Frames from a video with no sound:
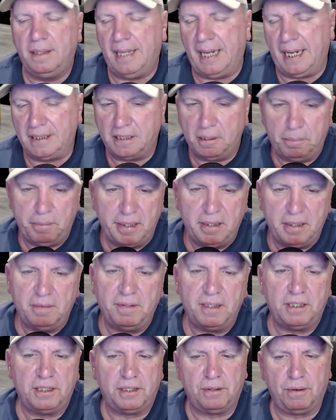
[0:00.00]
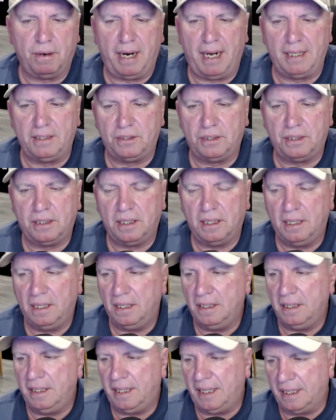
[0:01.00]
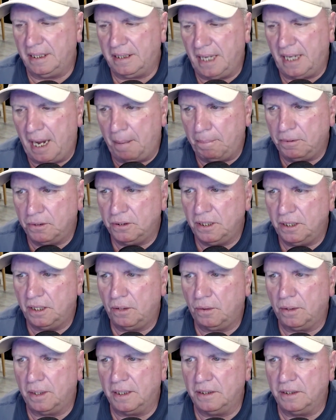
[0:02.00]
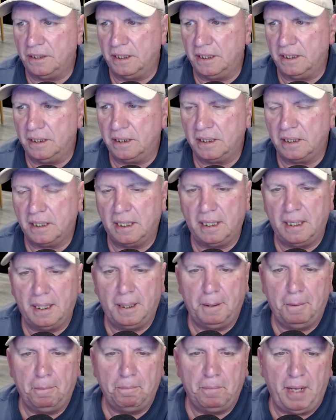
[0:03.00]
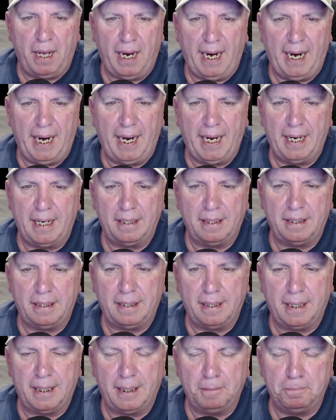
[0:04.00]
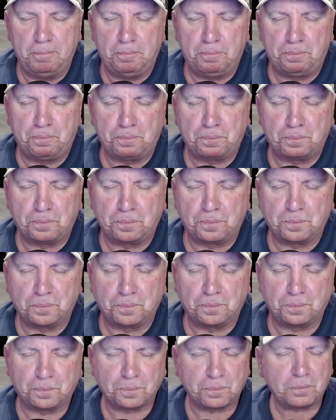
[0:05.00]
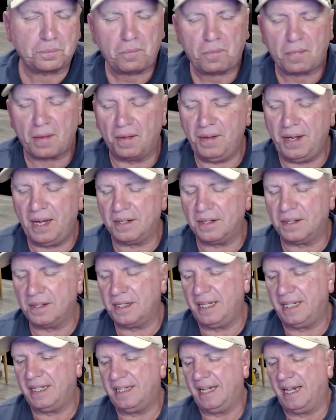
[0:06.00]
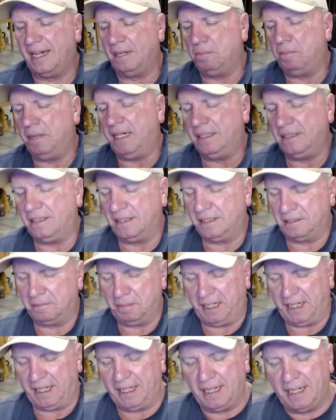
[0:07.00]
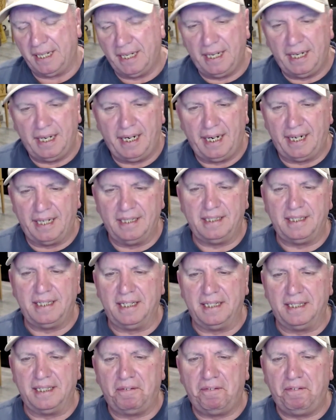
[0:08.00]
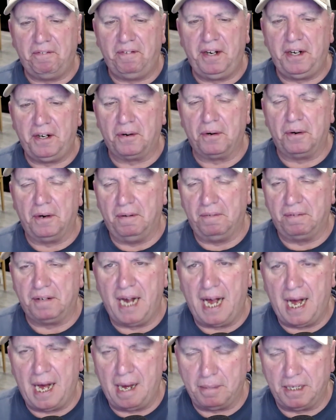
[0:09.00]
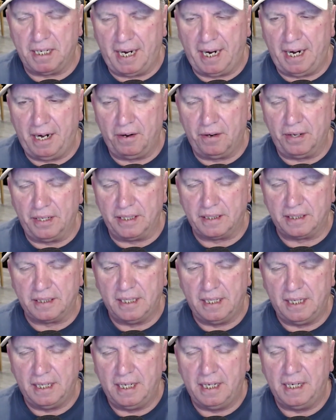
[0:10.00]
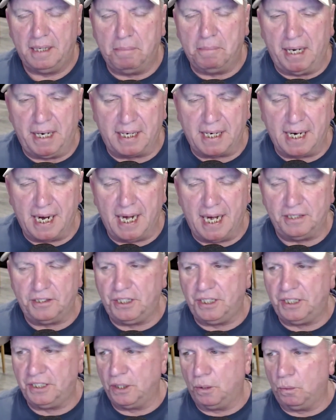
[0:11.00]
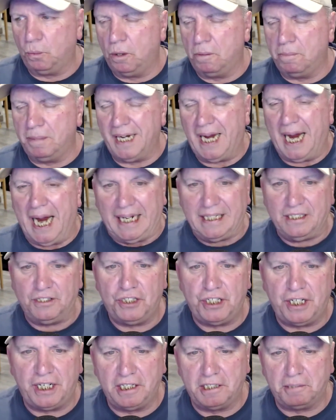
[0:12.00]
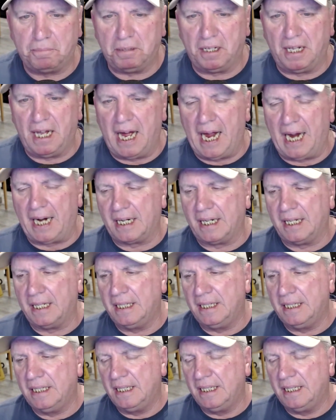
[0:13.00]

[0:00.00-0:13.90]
That's a bit of a stretch. It's apples and oranges. And um, the other thing that amazes me is this fear of Kamala Harris. My God, she's a woman and she's black.